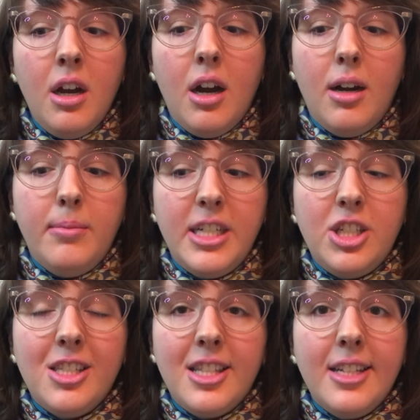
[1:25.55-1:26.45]
I
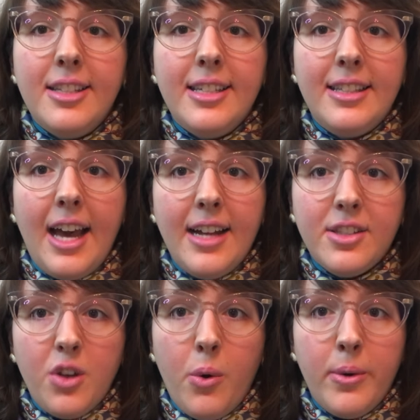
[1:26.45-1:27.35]
just think that
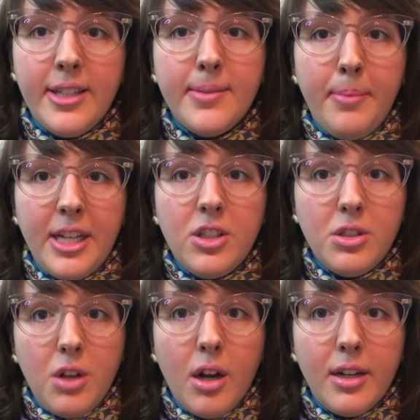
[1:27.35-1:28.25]
that's always my
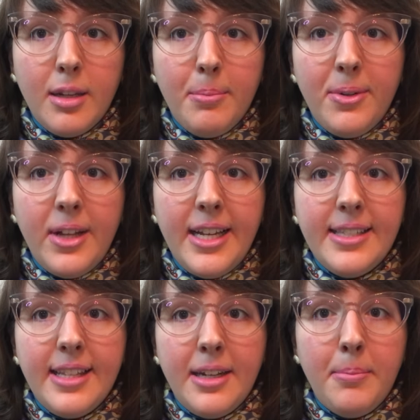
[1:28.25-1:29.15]
starting
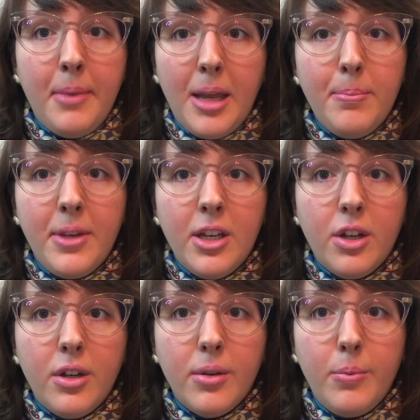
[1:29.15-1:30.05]
place, and it might be a
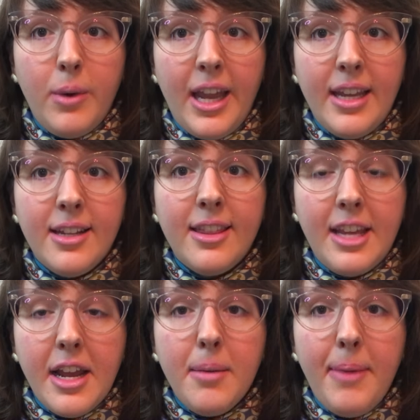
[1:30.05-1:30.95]
good way to
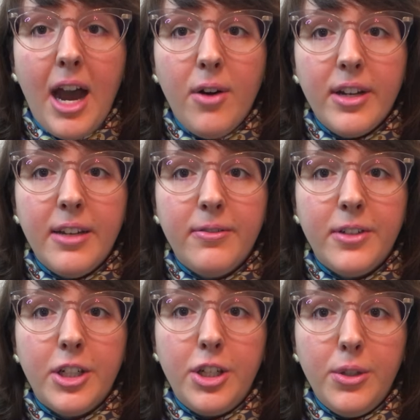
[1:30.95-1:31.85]
think about it
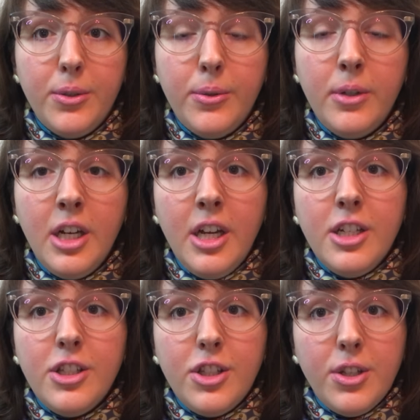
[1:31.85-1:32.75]
for you.
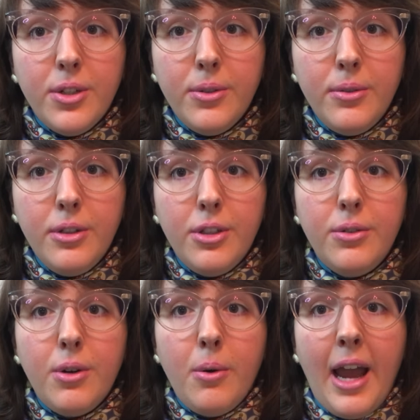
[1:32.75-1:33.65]
Two,
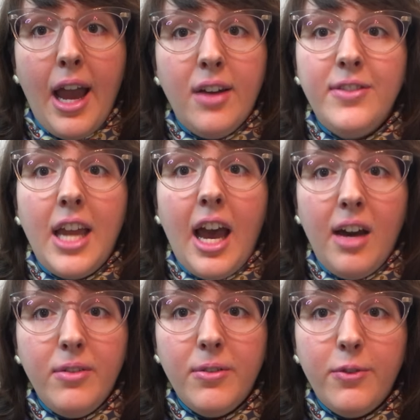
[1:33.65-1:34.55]
you don't have to
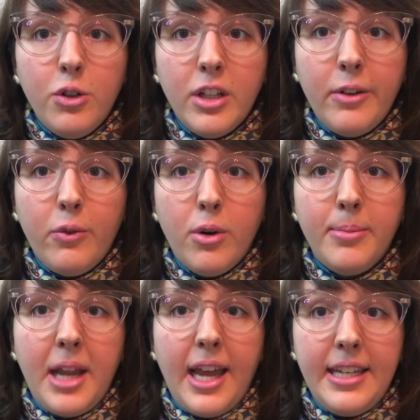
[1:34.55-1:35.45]
have a fully
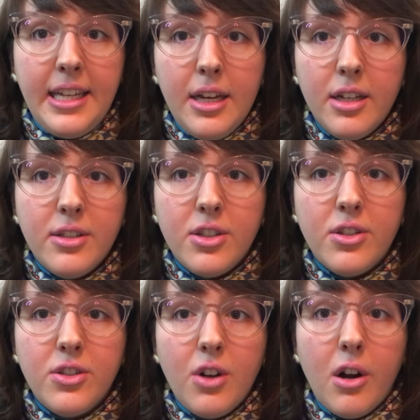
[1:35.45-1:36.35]
formed idea to
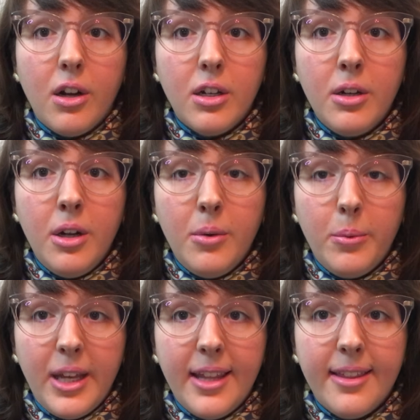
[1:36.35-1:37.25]
start
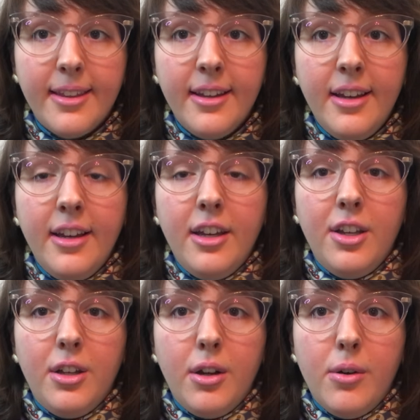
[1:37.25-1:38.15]
with.
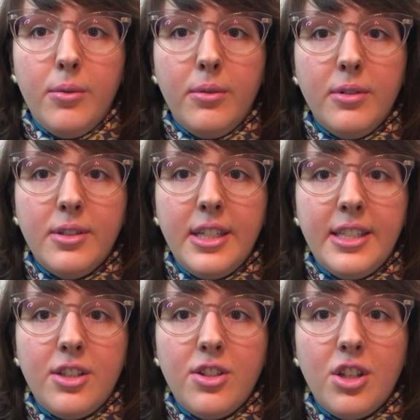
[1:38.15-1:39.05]
You know,
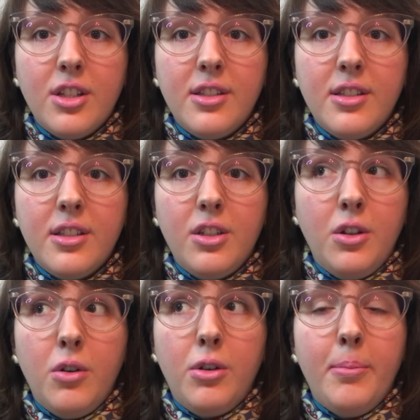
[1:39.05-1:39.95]
it's just, you
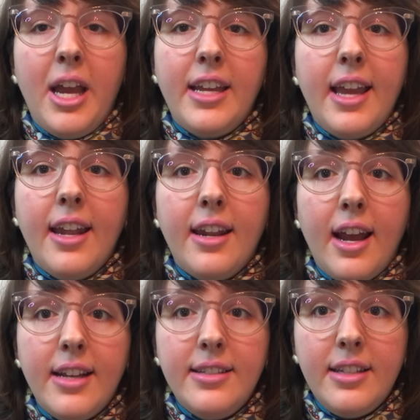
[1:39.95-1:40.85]
know, you might get an
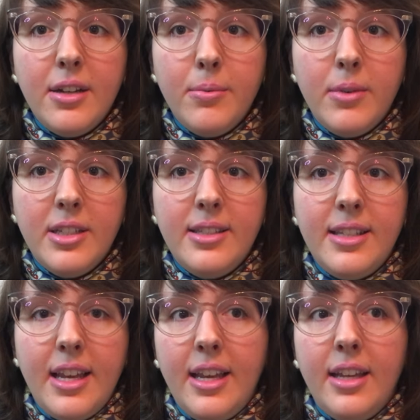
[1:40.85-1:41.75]
idea one
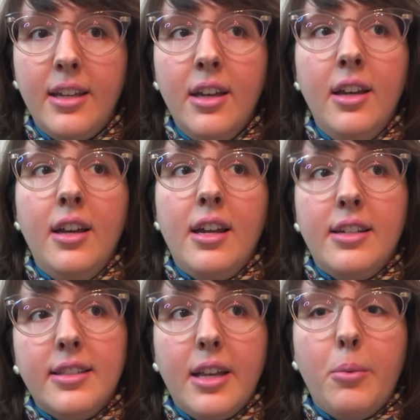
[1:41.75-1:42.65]
day and
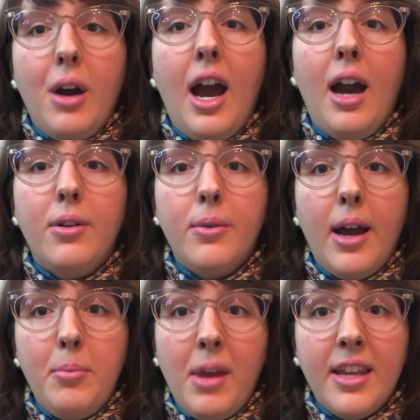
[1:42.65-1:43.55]
it's like, well, how do
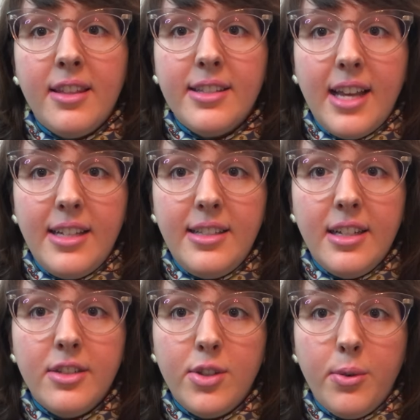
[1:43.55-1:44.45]
I make this
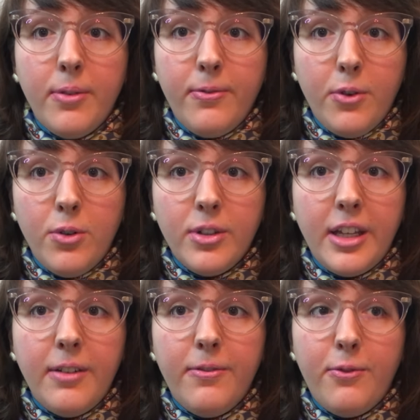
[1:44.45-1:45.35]
idea into a
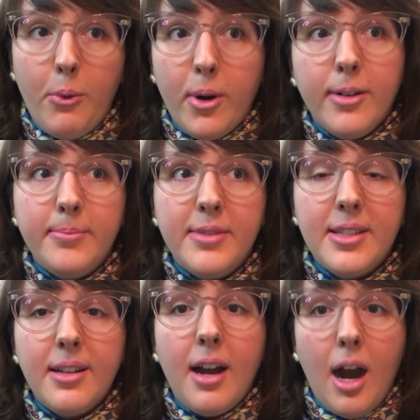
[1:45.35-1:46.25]
fully
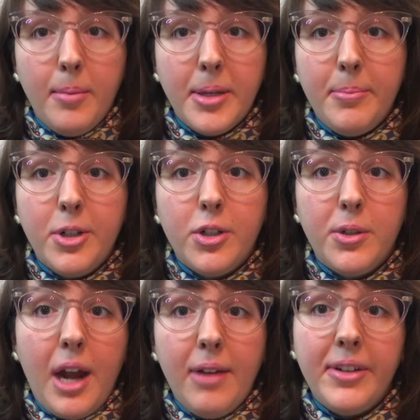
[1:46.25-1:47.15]
formed comic book or
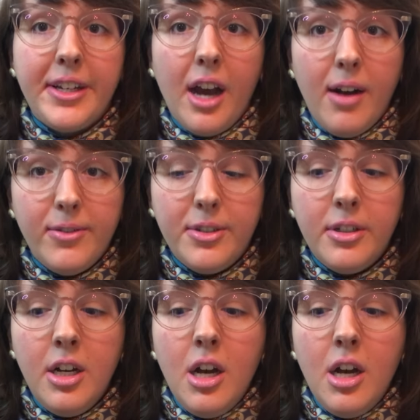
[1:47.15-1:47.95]
graphic novel?